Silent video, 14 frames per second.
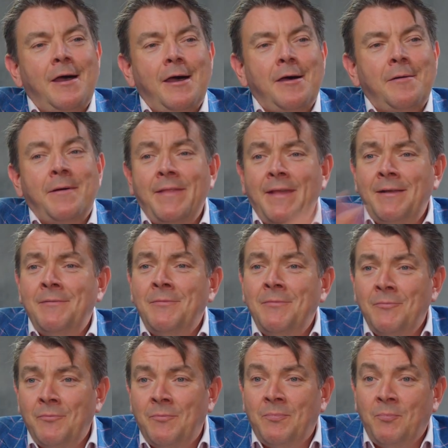And
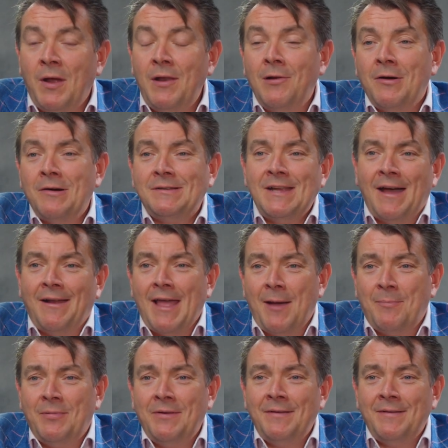then when lockdown
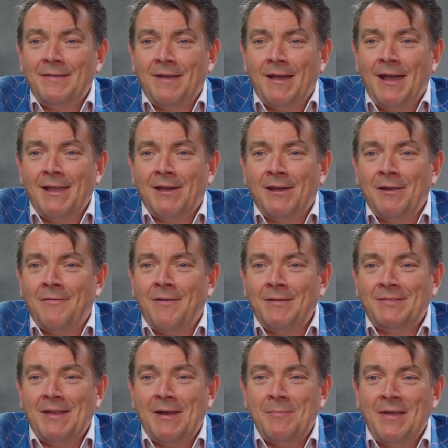happened, I
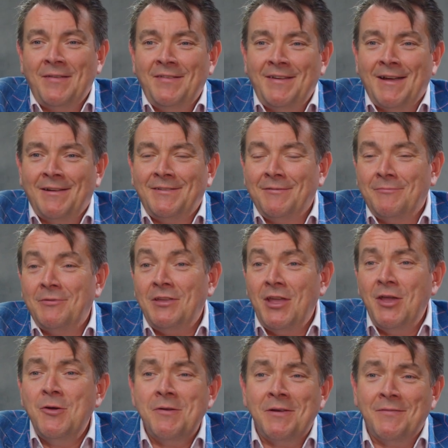sent a message out to
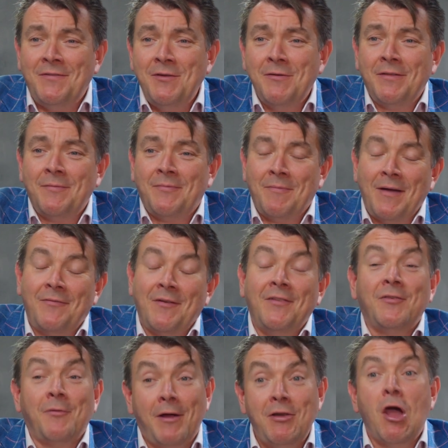you and a few other of my
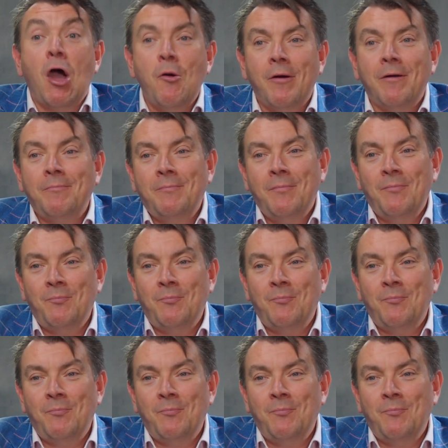friends who I know are